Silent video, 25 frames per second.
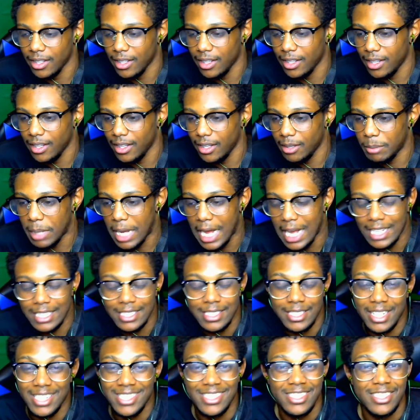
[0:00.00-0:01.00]
Um, I
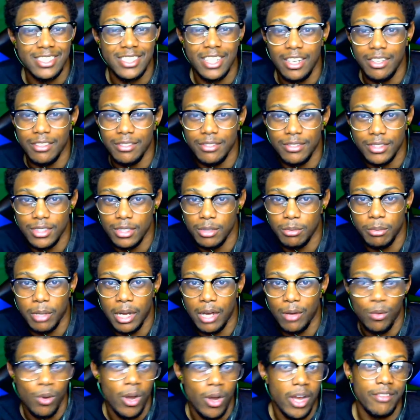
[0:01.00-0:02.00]
say stuff to my
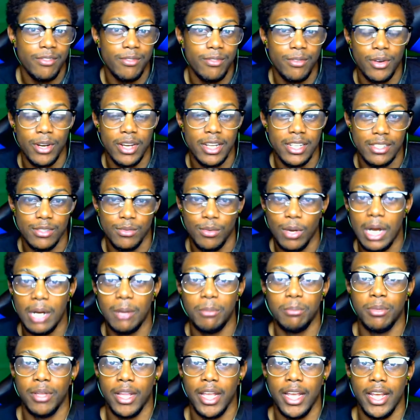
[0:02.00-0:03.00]
white friends while
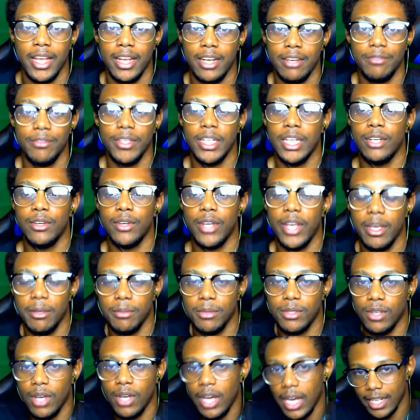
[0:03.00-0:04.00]
I'm playing a video game,
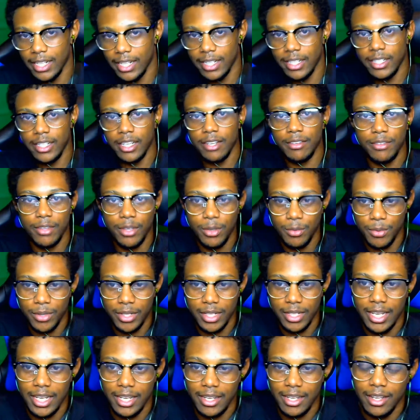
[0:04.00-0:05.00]
so I can definitely
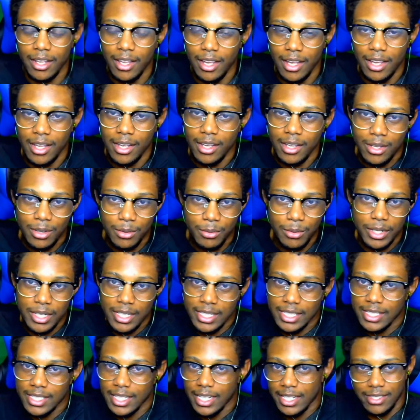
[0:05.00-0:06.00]
relate when he
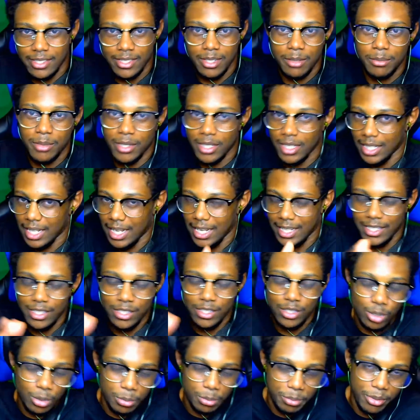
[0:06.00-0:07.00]
said something like
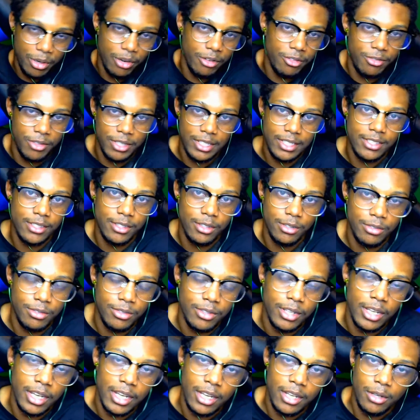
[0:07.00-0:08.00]
super offensive
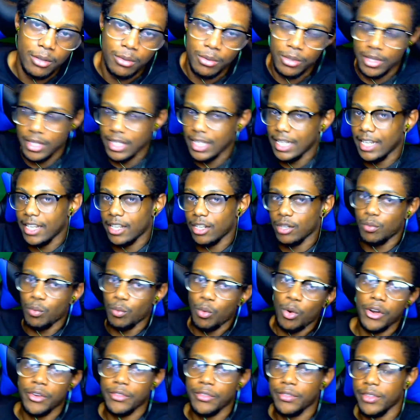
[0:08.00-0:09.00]
with the
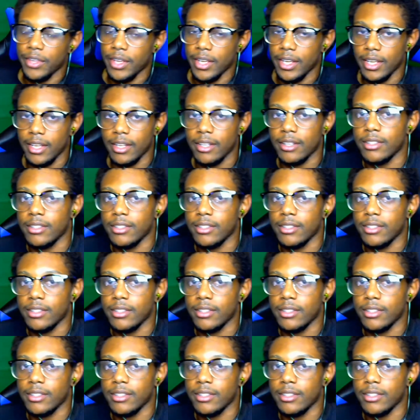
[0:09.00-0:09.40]
N-word thing.